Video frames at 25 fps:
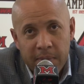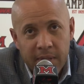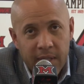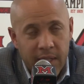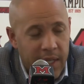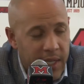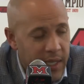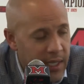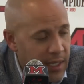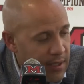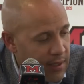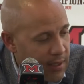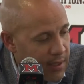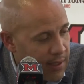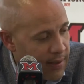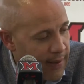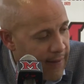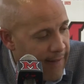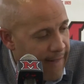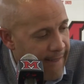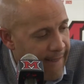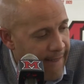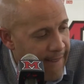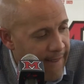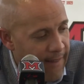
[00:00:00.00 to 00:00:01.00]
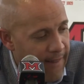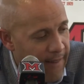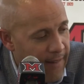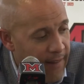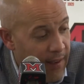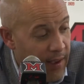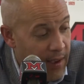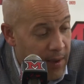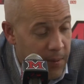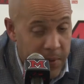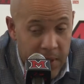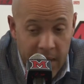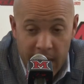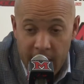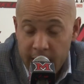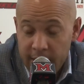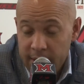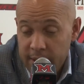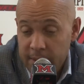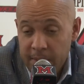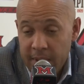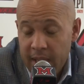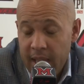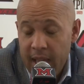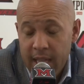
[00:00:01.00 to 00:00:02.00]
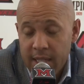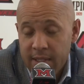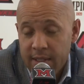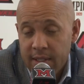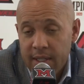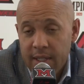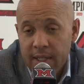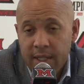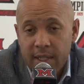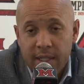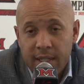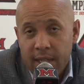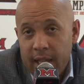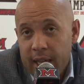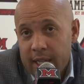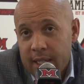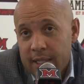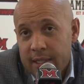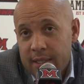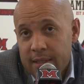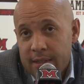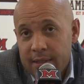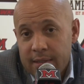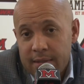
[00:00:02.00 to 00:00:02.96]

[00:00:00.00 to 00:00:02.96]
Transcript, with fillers: plays. And we had some guys that looked like